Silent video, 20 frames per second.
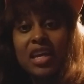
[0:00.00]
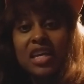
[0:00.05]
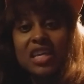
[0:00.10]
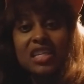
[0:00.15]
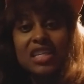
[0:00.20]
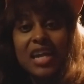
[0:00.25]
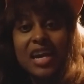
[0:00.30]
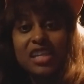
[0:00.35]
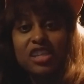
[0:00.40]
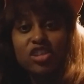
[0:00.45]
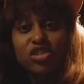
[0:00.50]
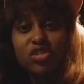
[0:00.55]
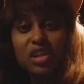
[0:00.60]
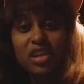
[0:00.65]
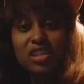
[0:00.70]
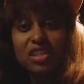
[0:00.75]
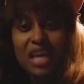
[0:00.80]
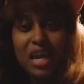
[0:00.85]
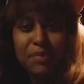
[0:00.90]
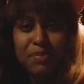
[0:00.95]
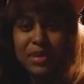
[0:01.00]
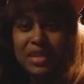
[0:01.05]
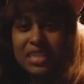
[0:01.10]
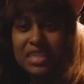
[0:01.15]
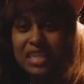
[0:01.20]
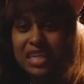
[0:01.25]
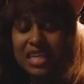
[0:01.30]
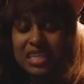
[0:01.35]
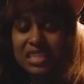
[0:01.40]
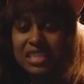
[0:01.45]
It's like triggered, like
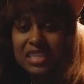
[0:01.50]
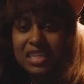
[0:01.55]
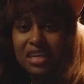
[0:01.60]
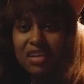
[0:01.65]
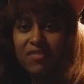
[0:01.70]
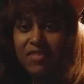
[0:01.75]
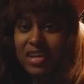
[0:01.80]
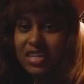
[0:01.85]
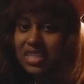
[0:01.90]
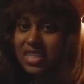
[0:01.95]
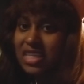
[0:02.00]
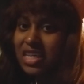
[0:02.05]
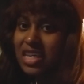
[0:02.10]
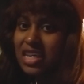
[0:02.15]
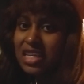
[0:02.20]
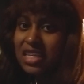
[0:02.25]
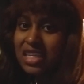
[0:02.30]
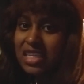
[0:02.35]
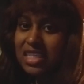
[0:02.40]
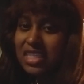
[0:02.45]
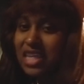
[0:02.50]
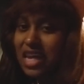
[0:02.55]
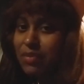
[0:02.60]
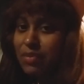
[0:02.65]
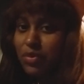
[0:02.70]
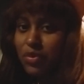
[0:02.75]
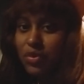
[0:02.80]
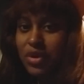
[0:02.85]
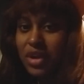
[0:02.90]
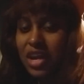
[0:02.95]
PTSD. If I see this type
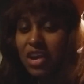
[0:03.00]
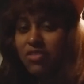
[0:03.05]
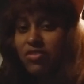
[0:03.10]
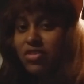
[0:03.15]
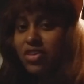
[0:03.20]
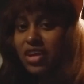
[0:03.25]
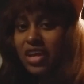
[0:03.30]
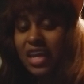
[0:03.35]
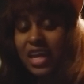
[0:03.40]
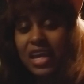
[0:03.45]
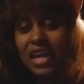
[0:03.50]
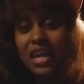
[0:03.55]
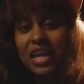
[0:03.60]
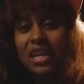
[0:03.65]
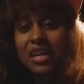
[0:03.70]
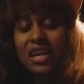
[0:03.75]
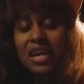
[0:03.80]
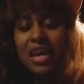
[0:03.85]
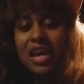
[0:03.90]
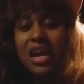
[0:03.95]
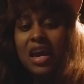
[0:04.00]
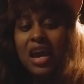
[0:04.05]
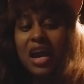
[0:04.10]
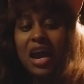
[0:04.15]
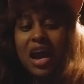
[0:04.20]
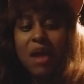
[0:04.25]
of whatever again,